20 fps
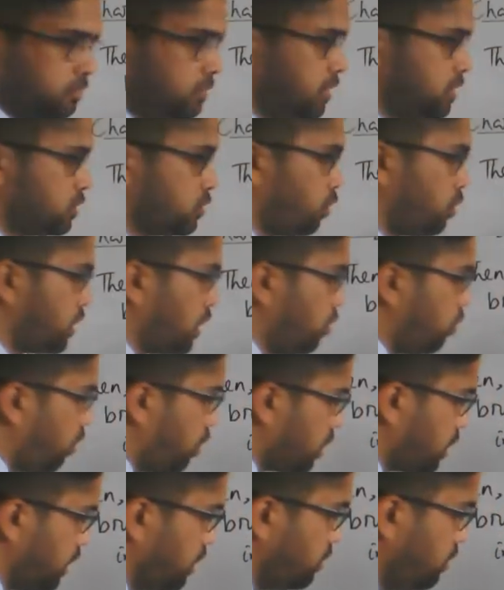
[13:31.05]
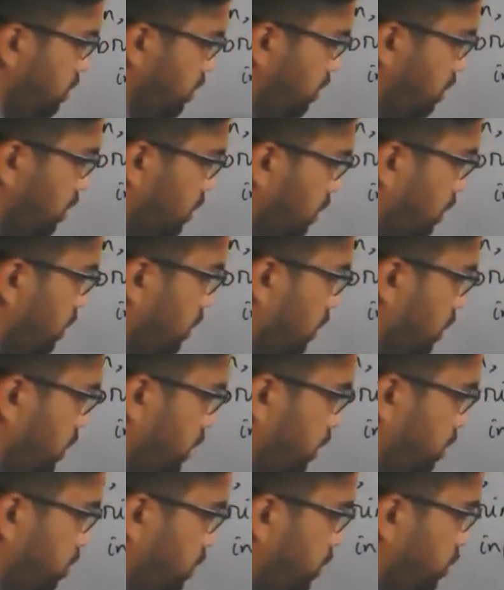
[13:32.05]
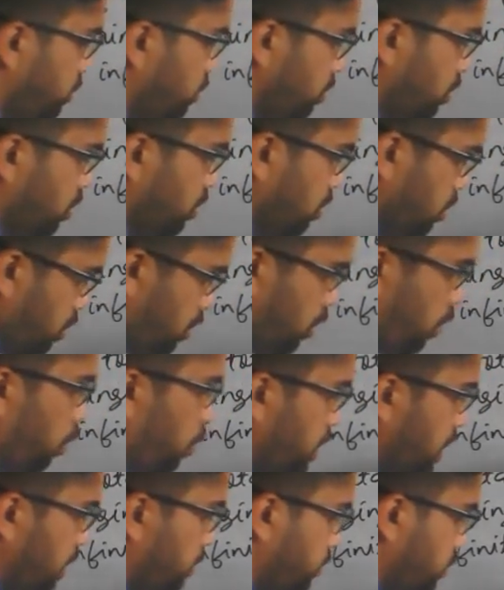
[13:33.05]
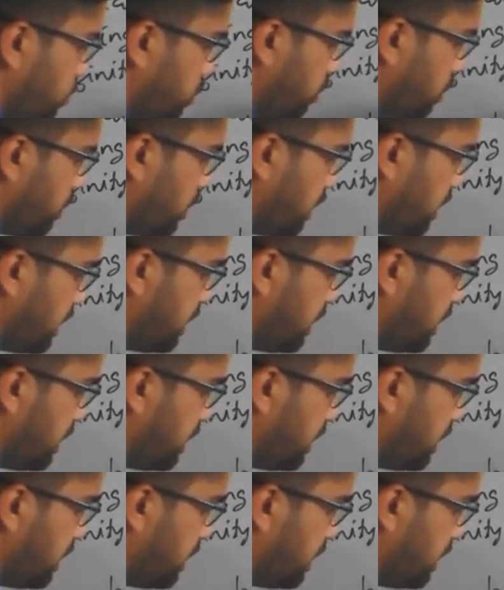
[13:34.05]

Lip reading: This total work done, W, we have to